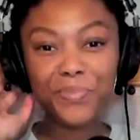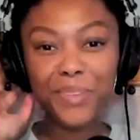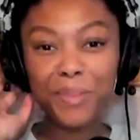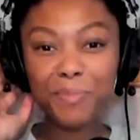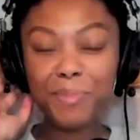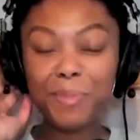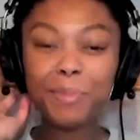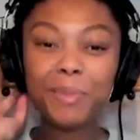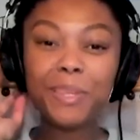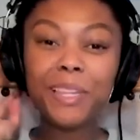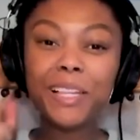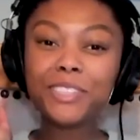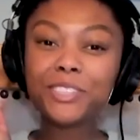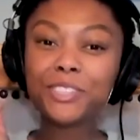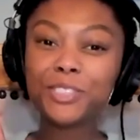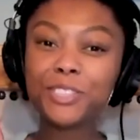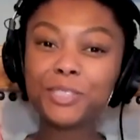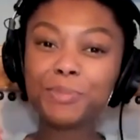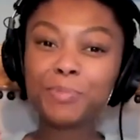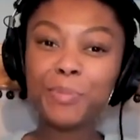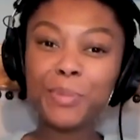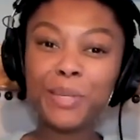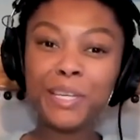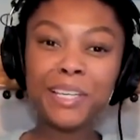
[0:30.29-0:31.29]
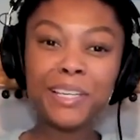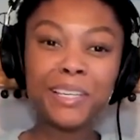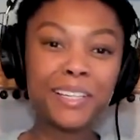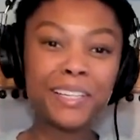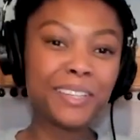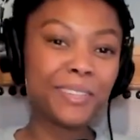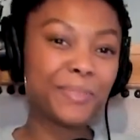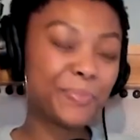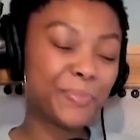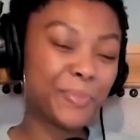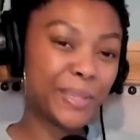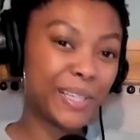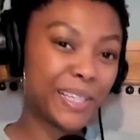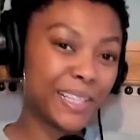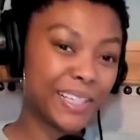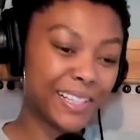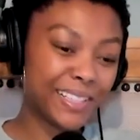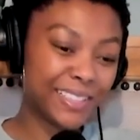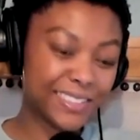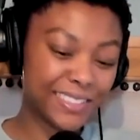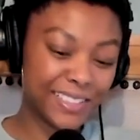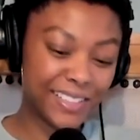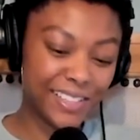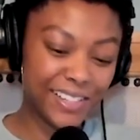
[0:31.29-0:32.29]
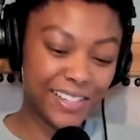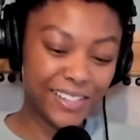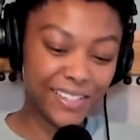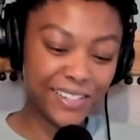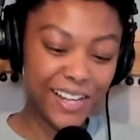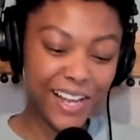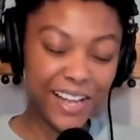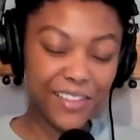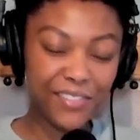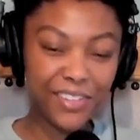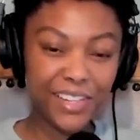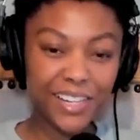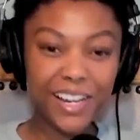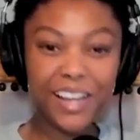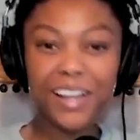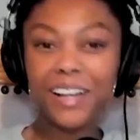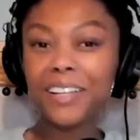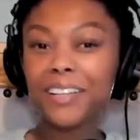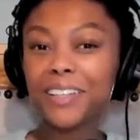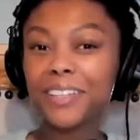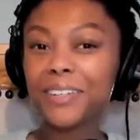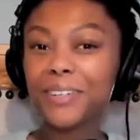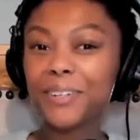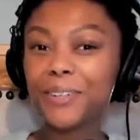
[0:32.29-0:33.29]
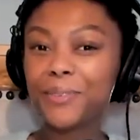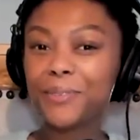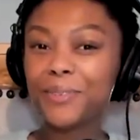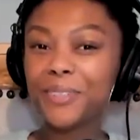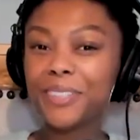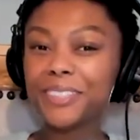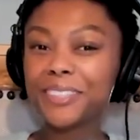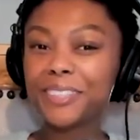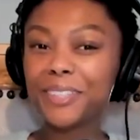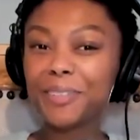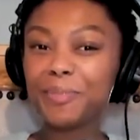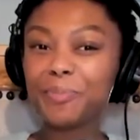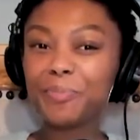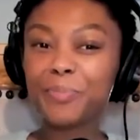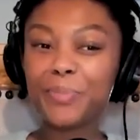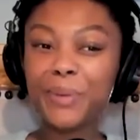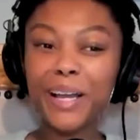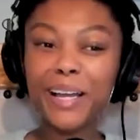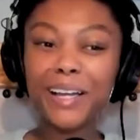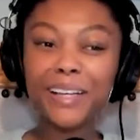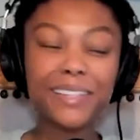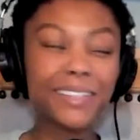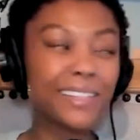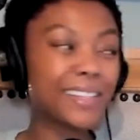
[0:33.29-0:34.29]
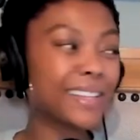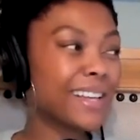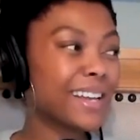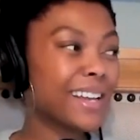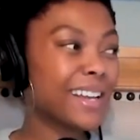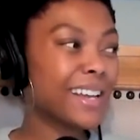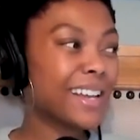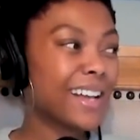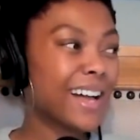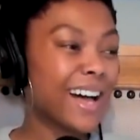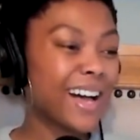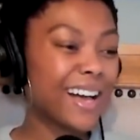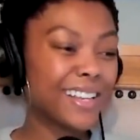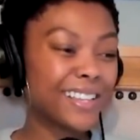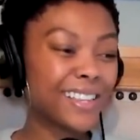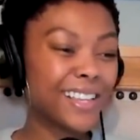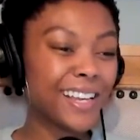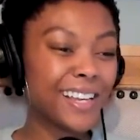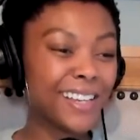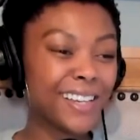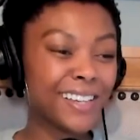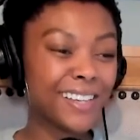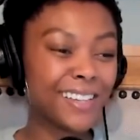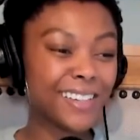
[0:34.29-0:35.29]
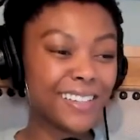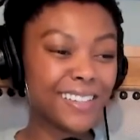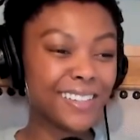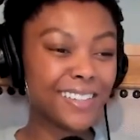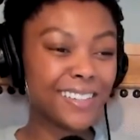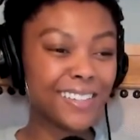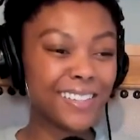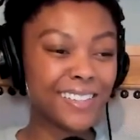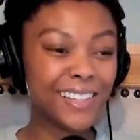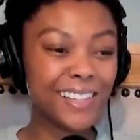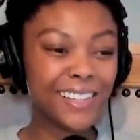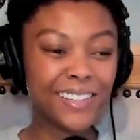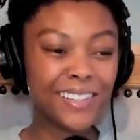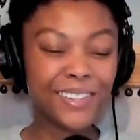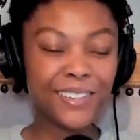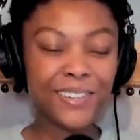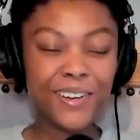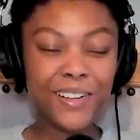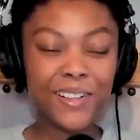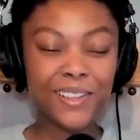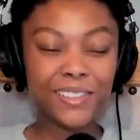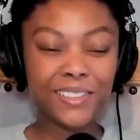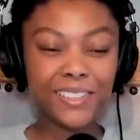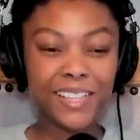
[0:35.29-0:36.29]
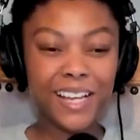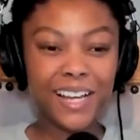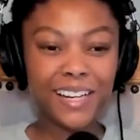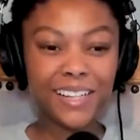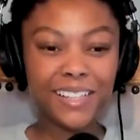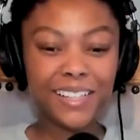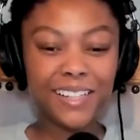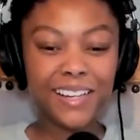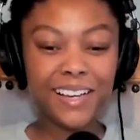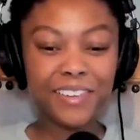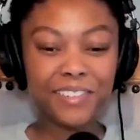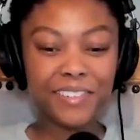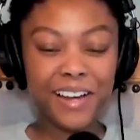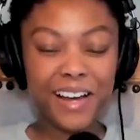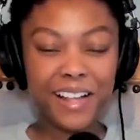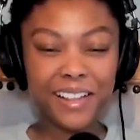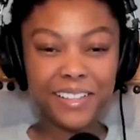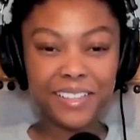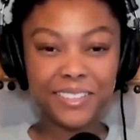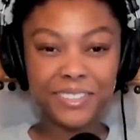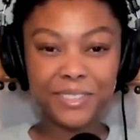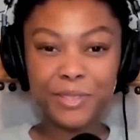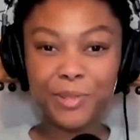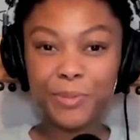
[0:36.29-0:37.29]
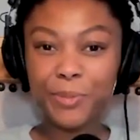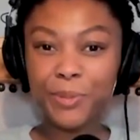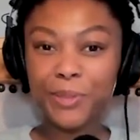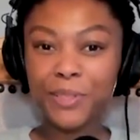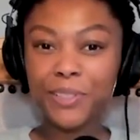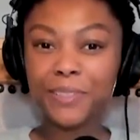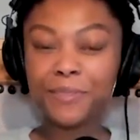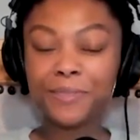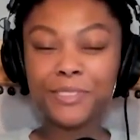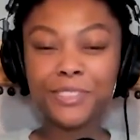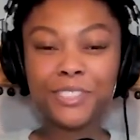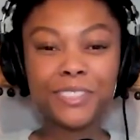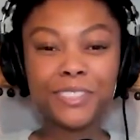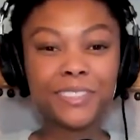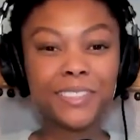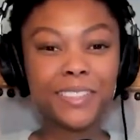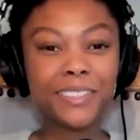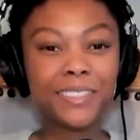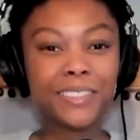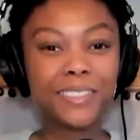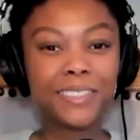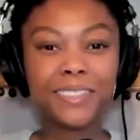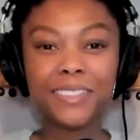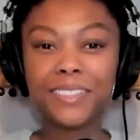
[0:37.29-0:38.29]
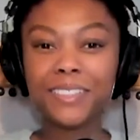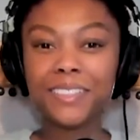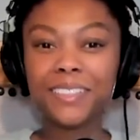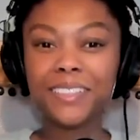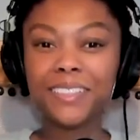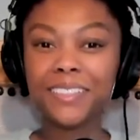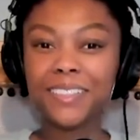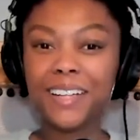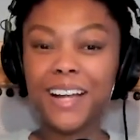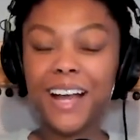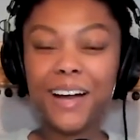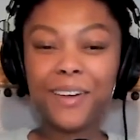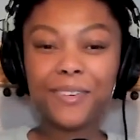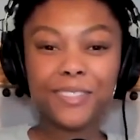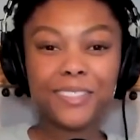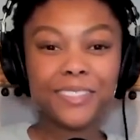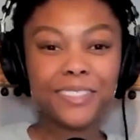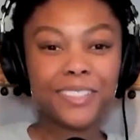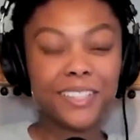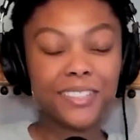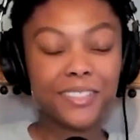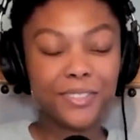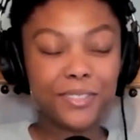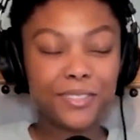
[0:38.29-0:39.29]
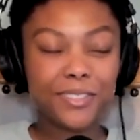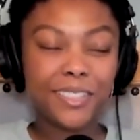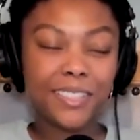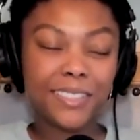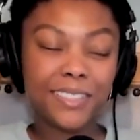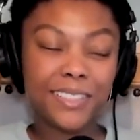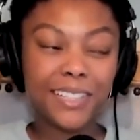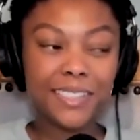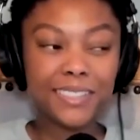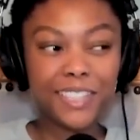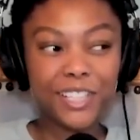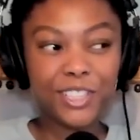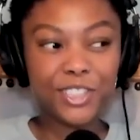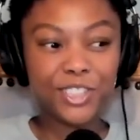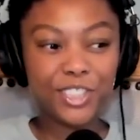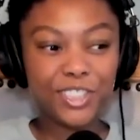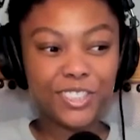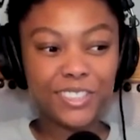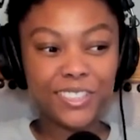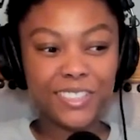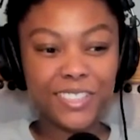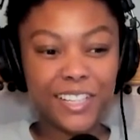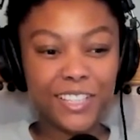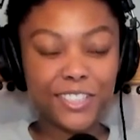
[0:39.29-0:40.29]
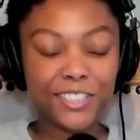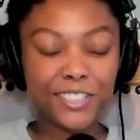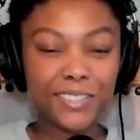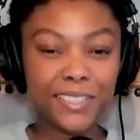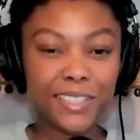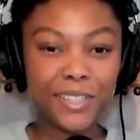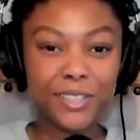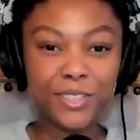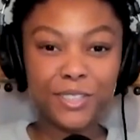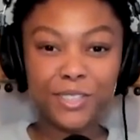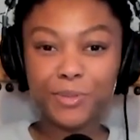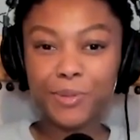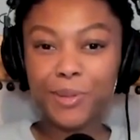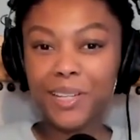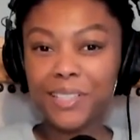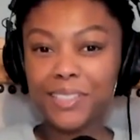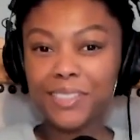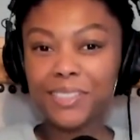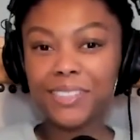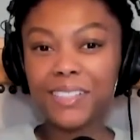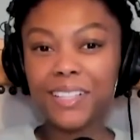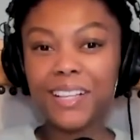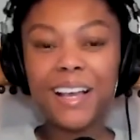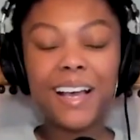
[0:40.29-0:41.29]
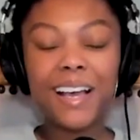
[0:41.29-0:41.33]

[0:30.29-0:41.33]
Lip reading: Maybe that's just me being insecure and having an ugly girl winter, but I like on Call Her Daddy, how Alex Cooper, when she sits in her house and does her Sunday sessions, like she's in her sweats